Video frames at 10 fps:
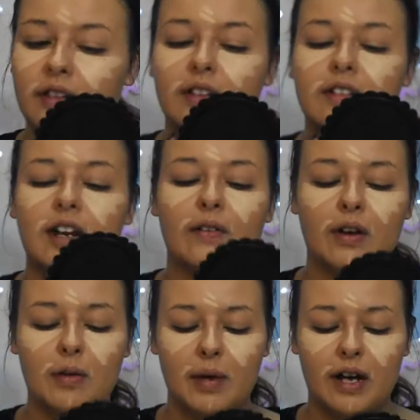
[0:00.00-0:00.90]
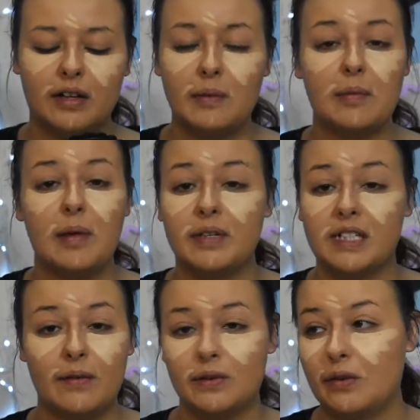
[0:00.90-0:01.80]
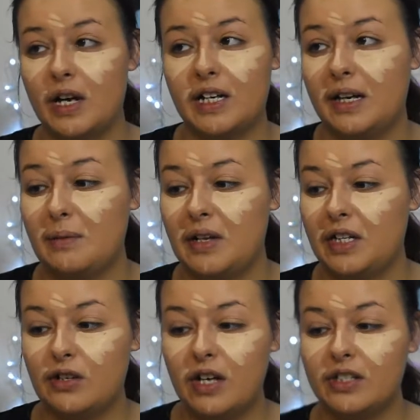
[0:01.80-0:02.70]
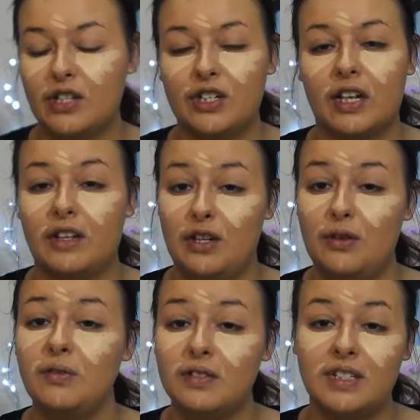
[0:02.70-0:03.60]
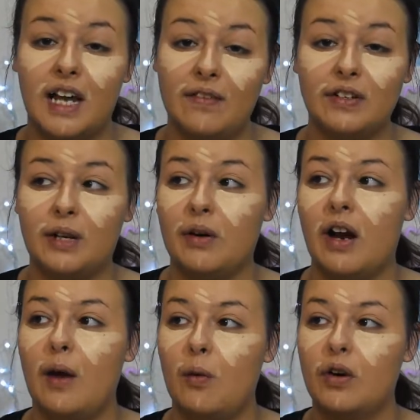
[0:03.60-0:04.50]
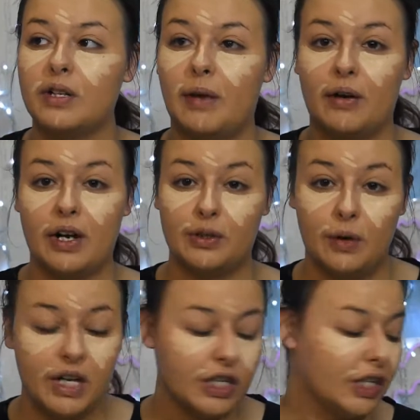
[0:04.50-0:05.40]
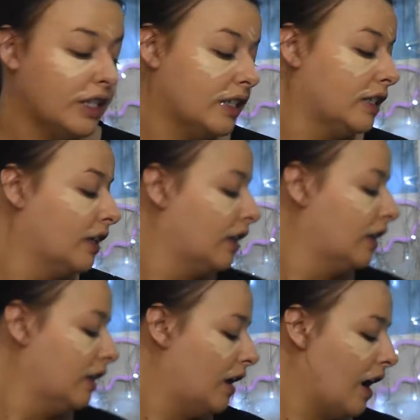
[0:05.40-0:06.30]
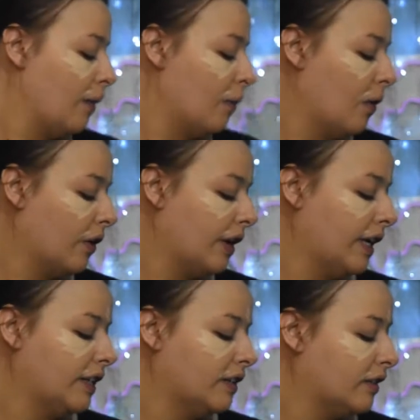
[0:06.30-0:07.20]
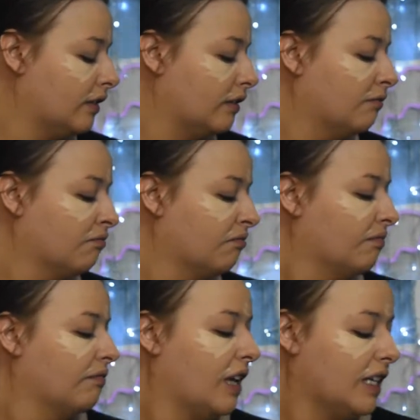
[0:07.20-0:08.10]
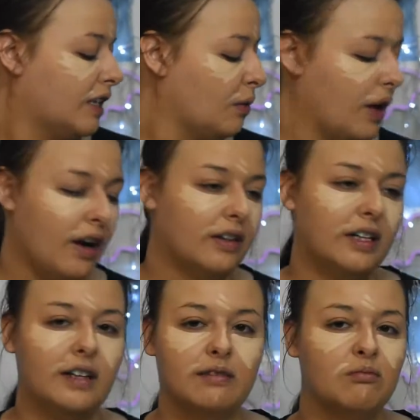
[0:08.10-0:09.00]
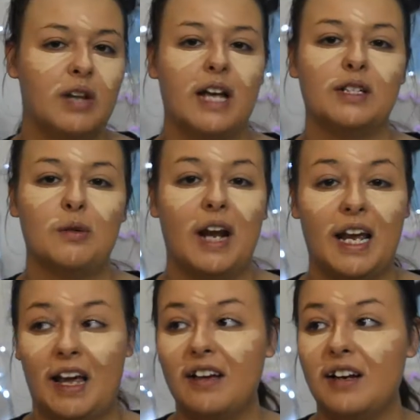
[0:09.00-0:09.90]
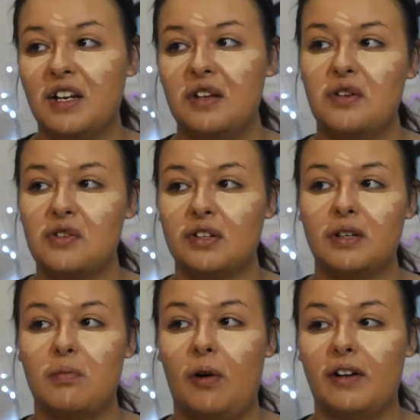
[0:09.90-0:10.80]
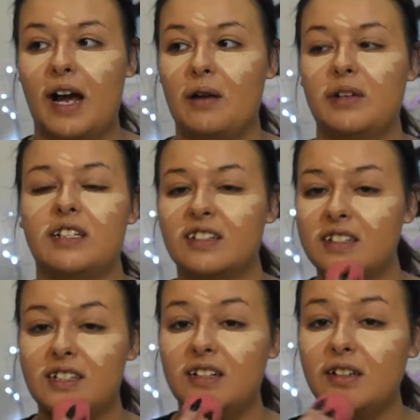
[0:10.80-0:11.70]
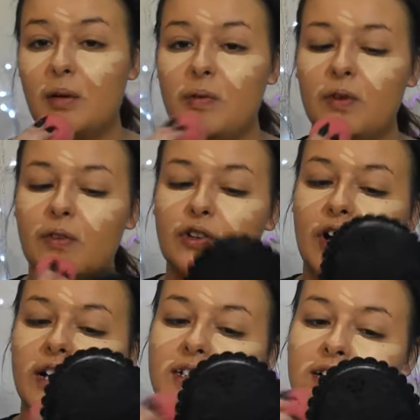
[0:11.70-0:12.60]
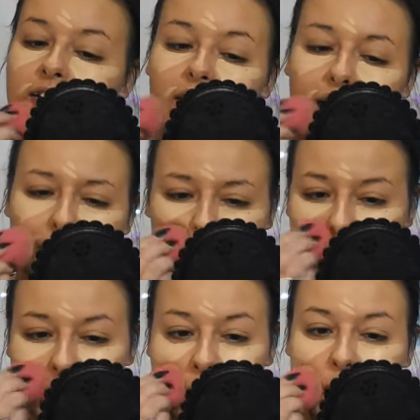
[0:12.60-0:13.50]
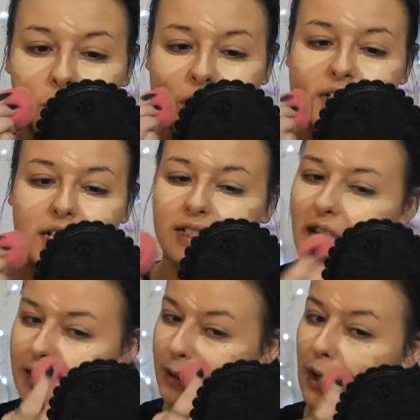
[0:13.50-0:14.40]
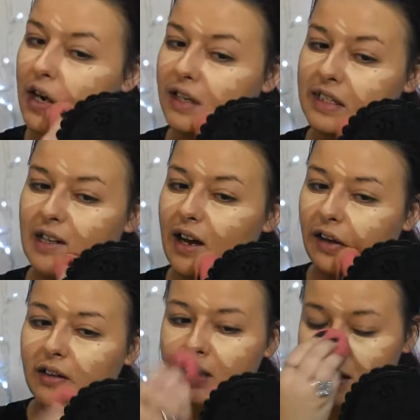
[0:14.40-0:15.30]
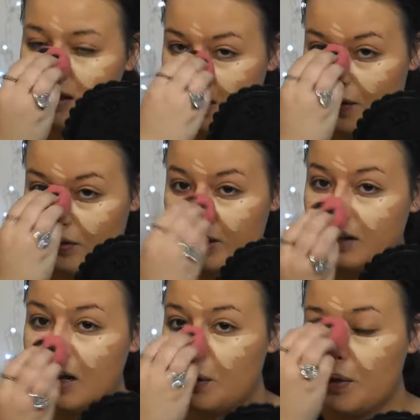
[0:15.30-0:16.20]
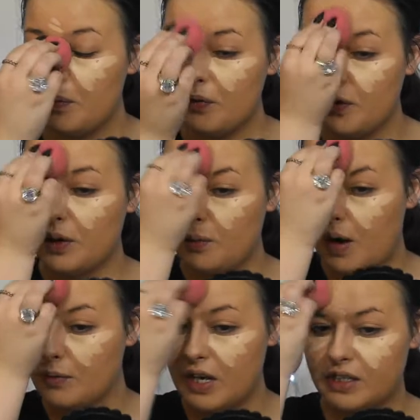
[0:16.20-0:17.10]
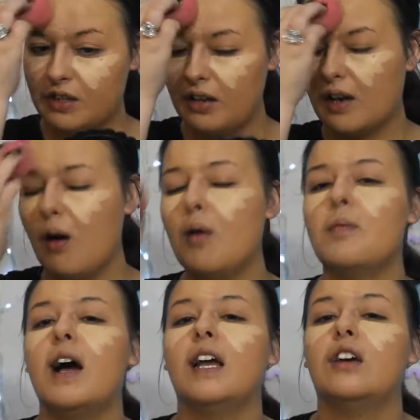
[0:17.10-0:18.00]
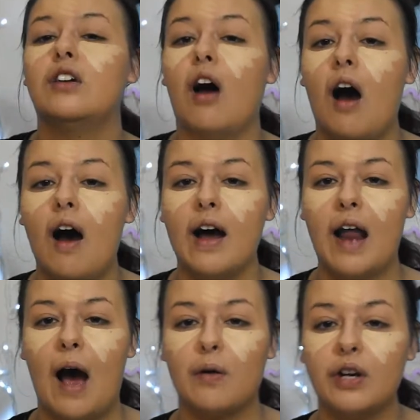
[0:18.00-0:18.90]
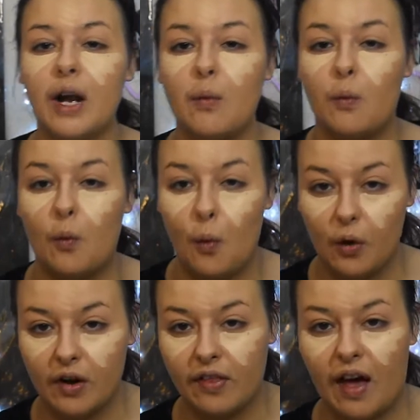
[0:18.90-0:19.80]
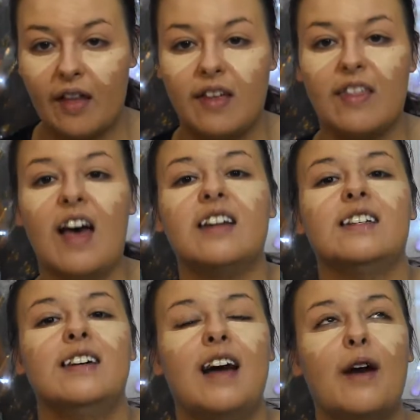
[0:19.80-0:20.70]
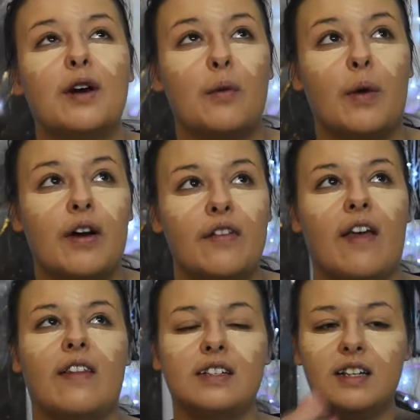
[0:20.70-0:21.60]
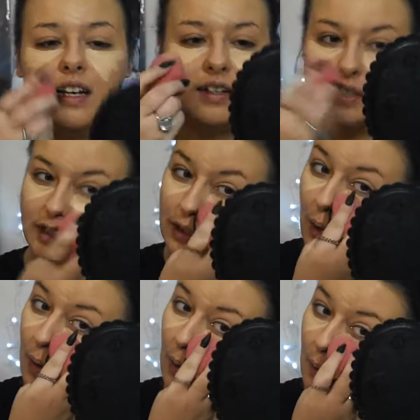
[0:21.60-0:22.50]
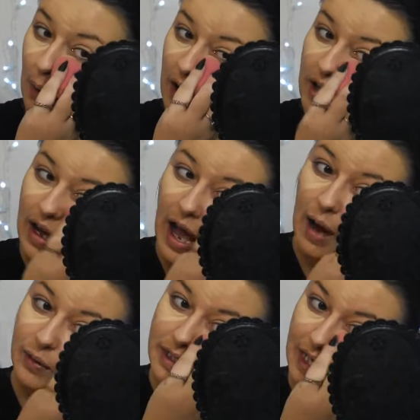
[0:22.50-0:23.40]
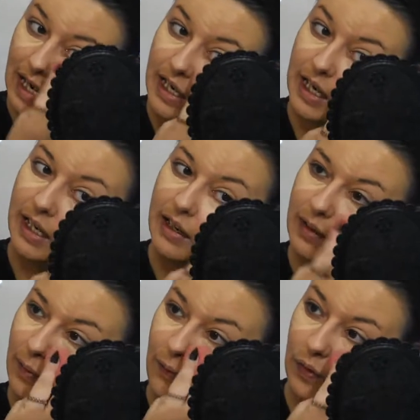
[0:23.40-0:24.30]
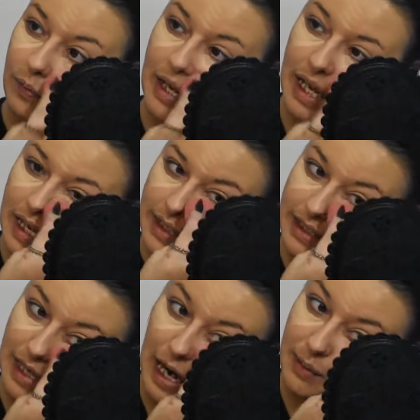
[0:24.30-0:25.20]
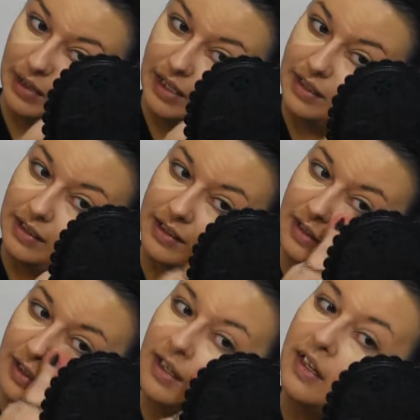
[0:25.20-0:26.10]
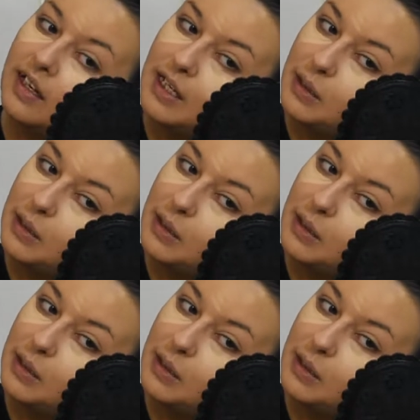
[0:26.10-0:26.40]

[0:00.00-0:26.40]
never gone back. Like, my mom has never regretted getting me this dress because she's like, you definitely wear it. I wore it to my graduation, I wore it, I still wear it. Like, as when I can, I usually pull it out because it's still a beautiful dress and it's very timeless. Like, it hasn't gone out of style. I feel like a lot of people for their prom dresses are like, oh my god, how could I wear that? Like, that, how could I wear that? That's like so outdated. But for me, it's timeless, it's